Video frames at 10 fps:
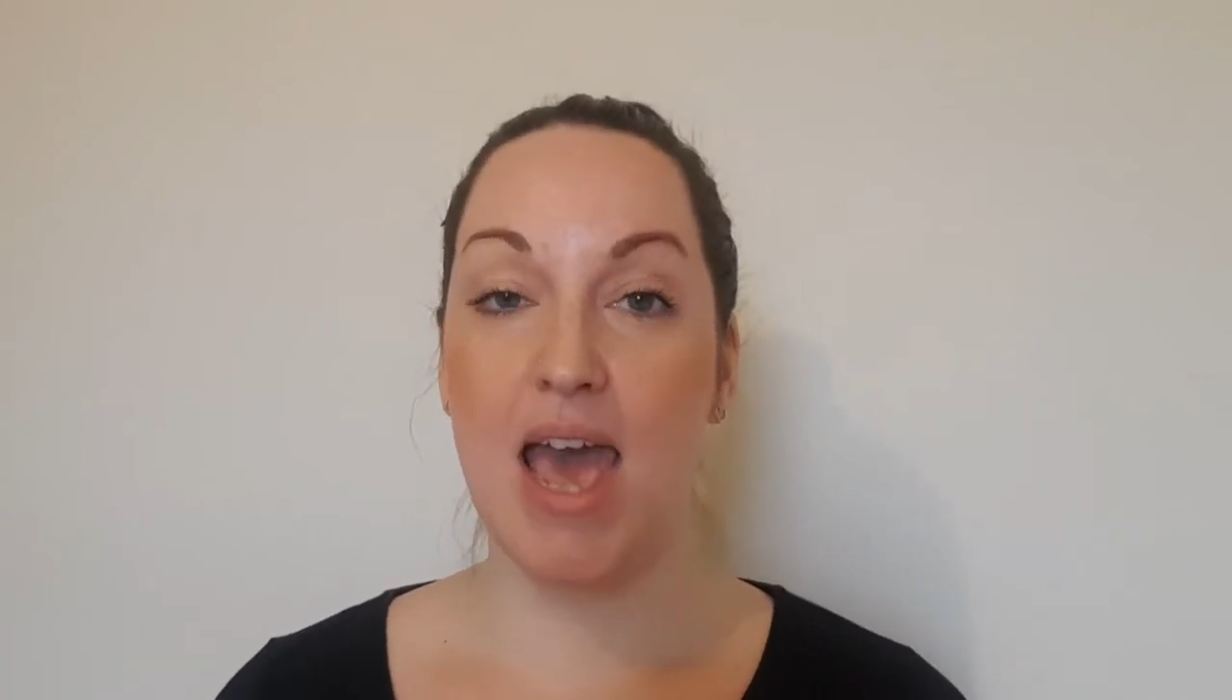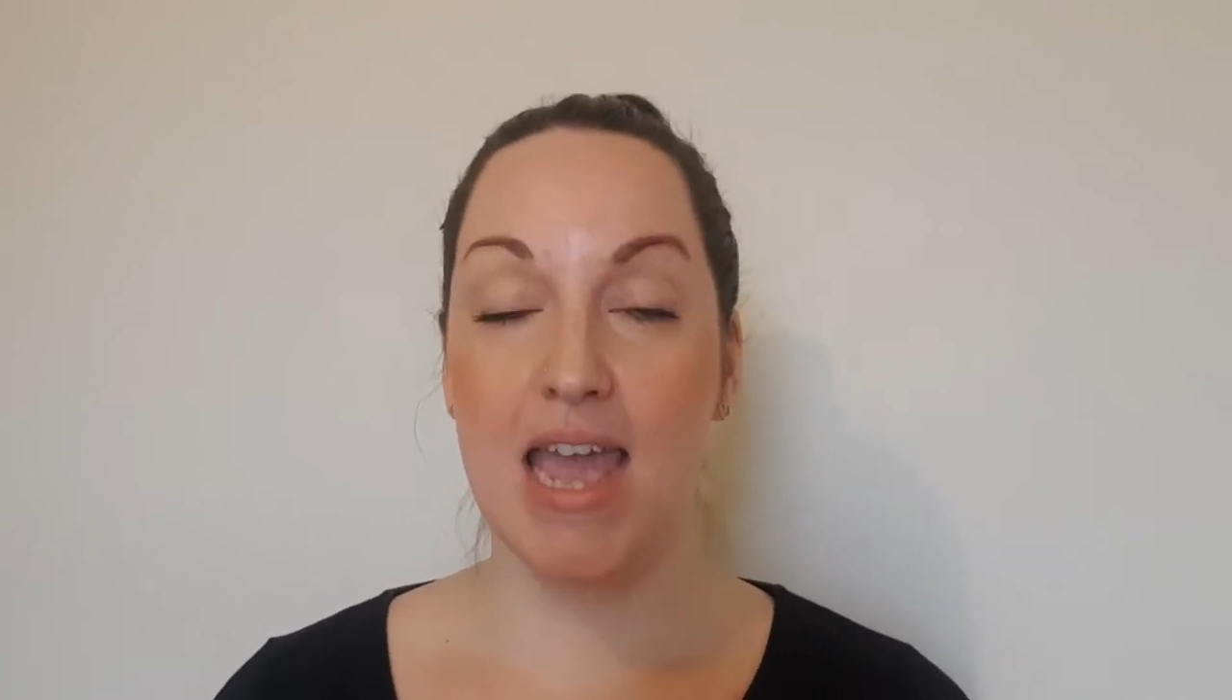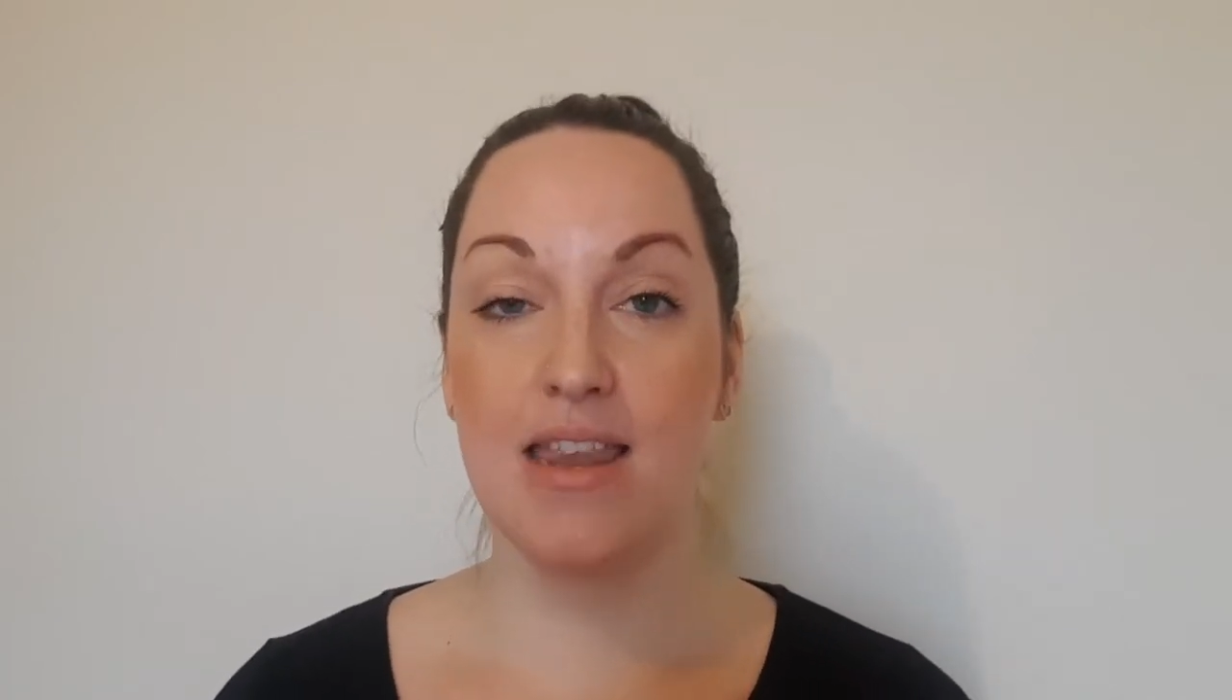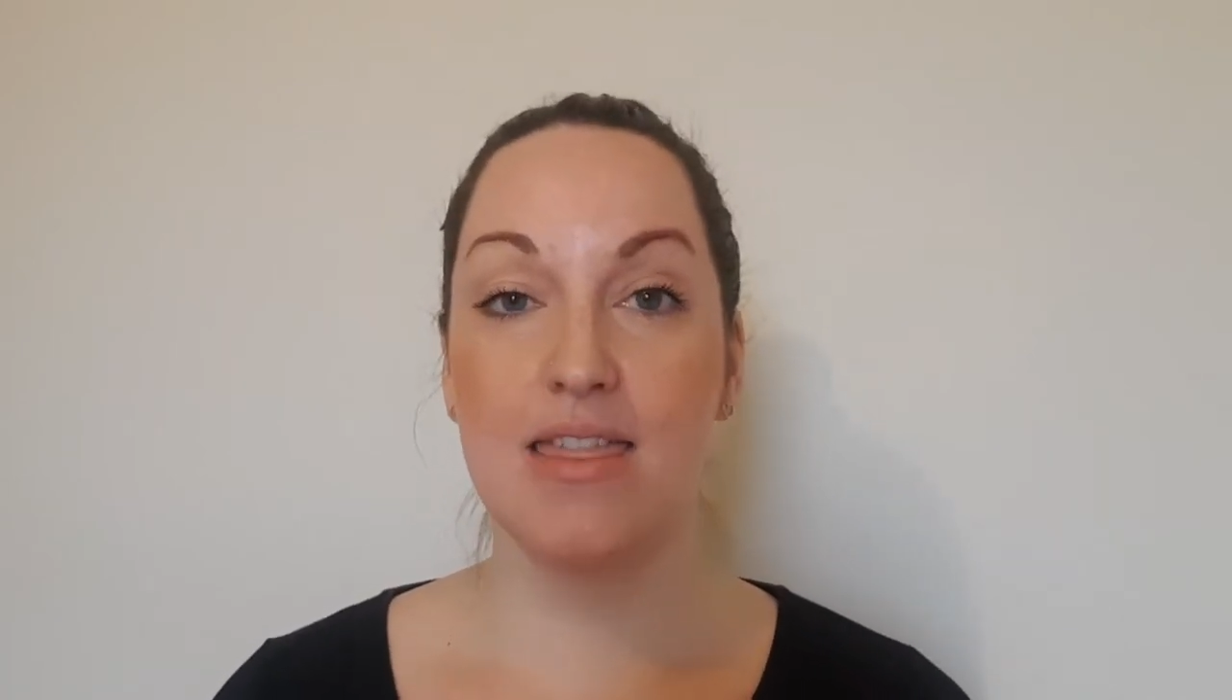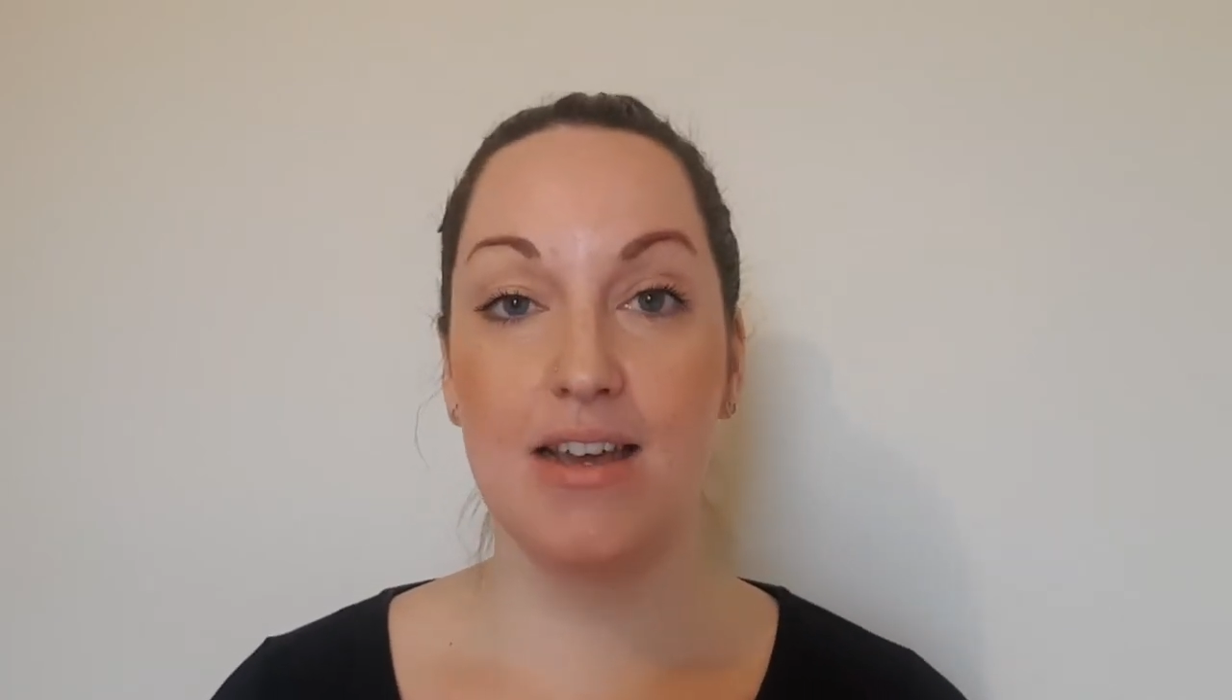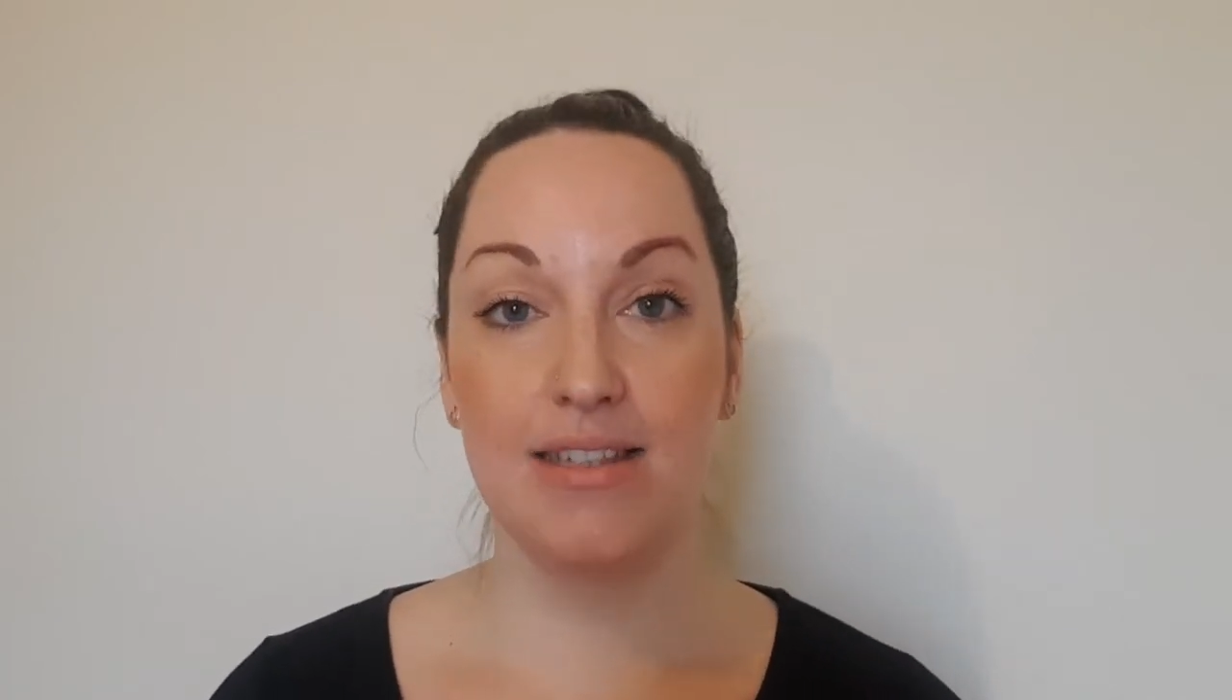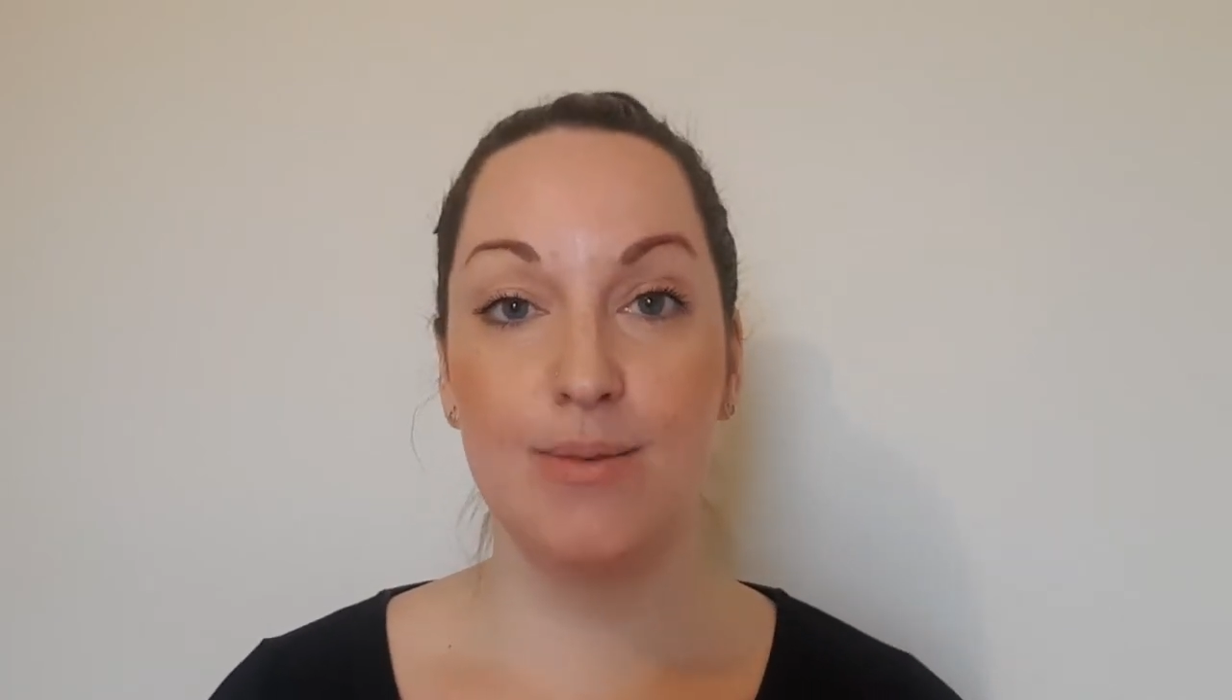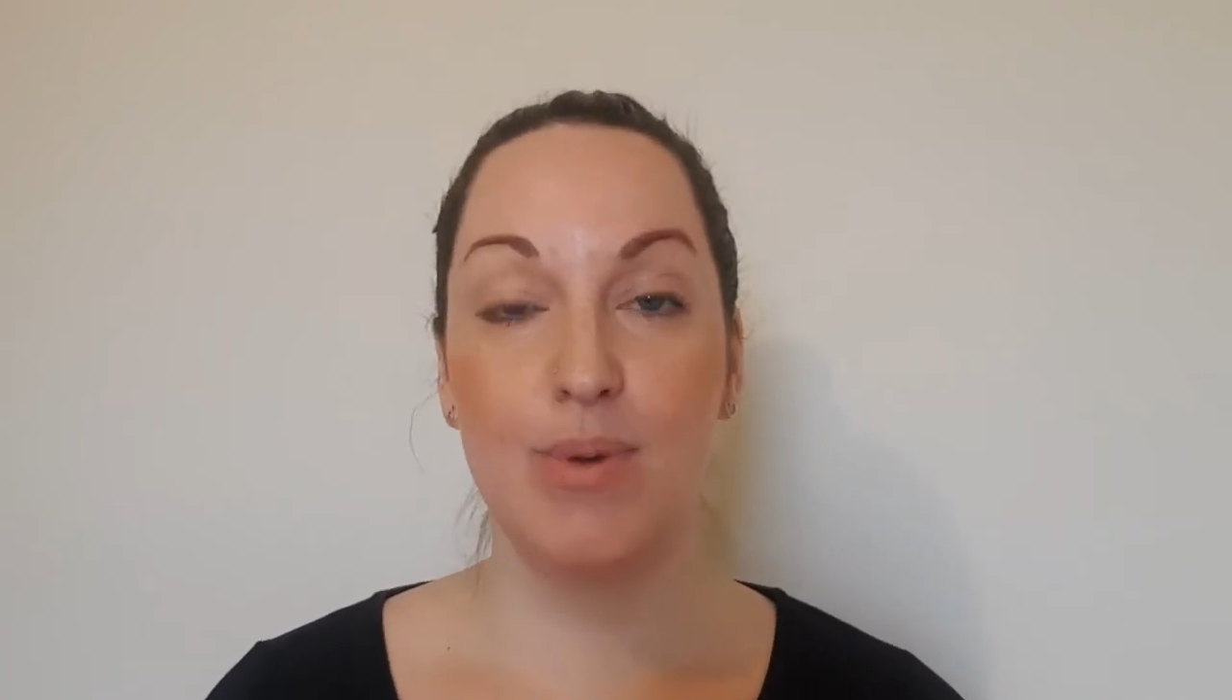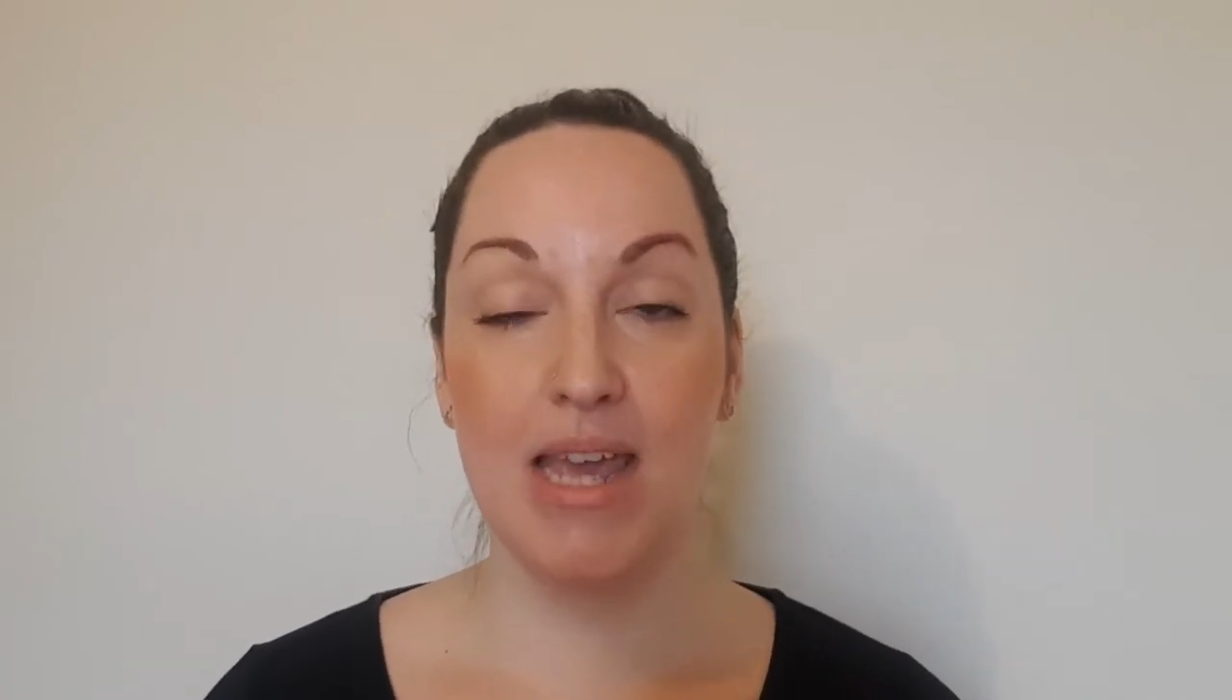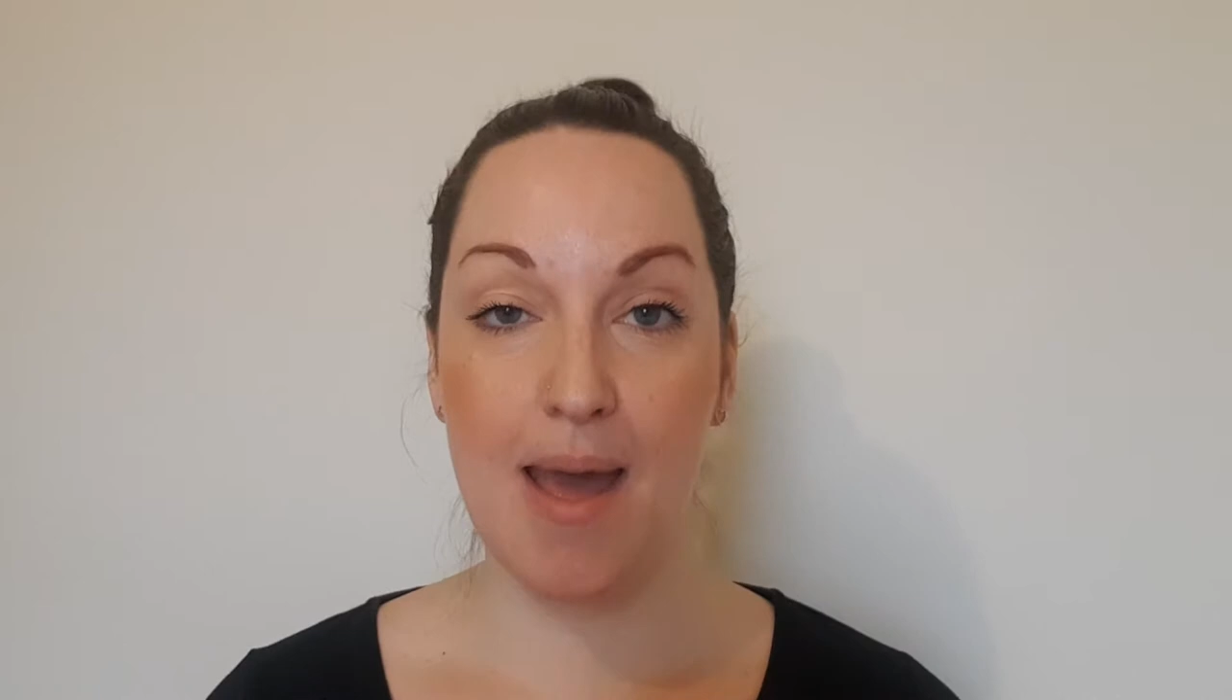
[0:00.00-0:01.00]

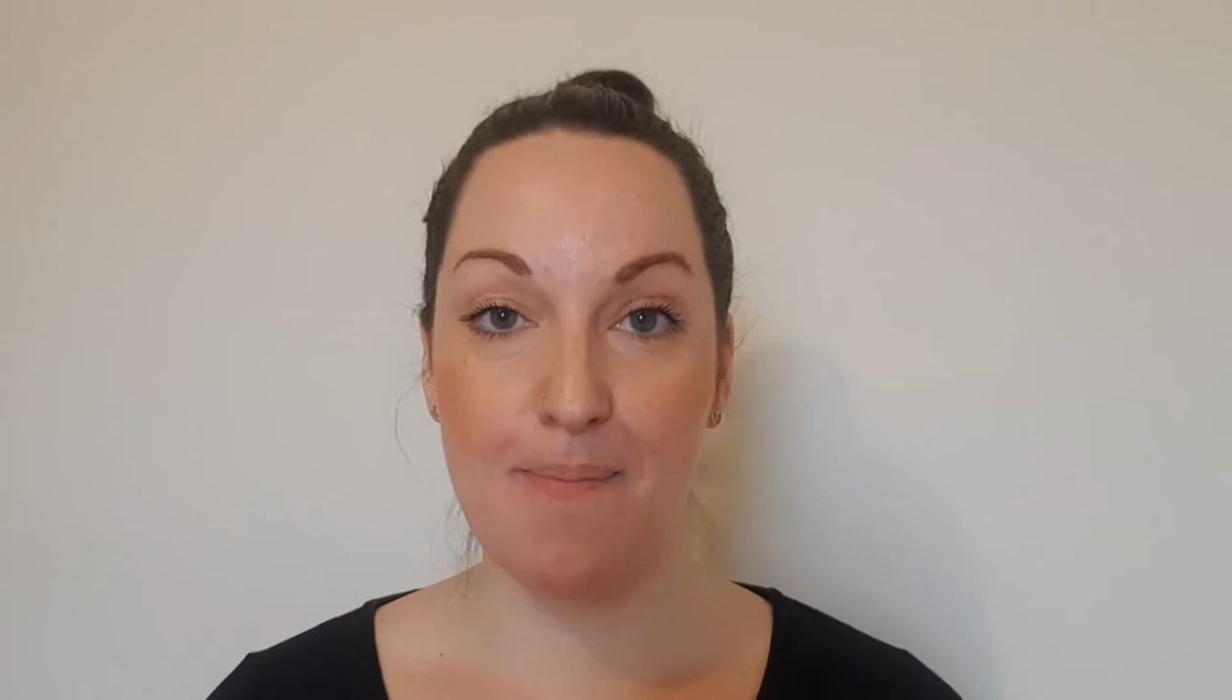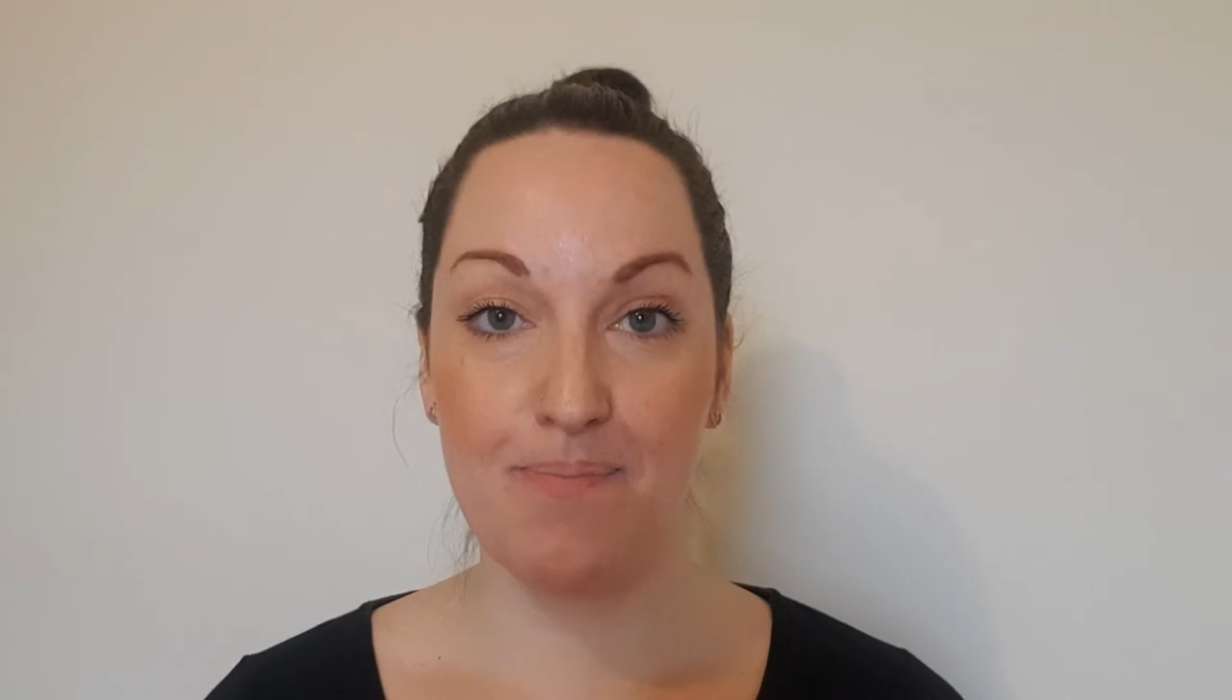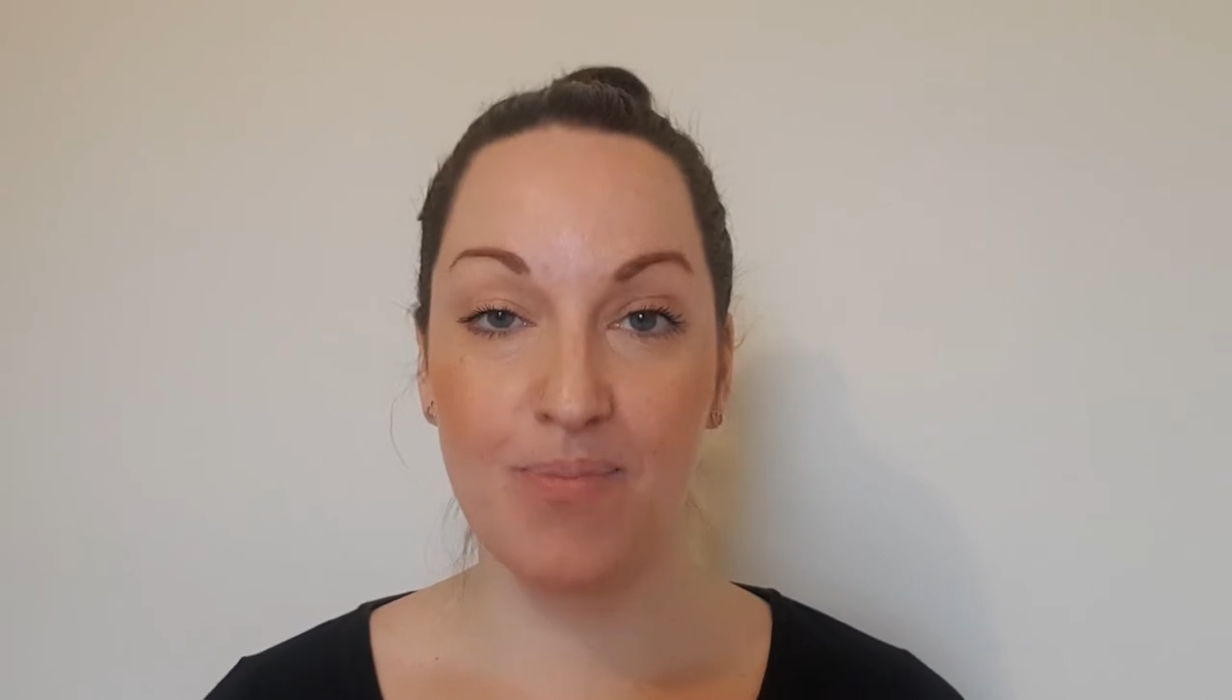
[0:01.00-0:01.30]
8.30pm.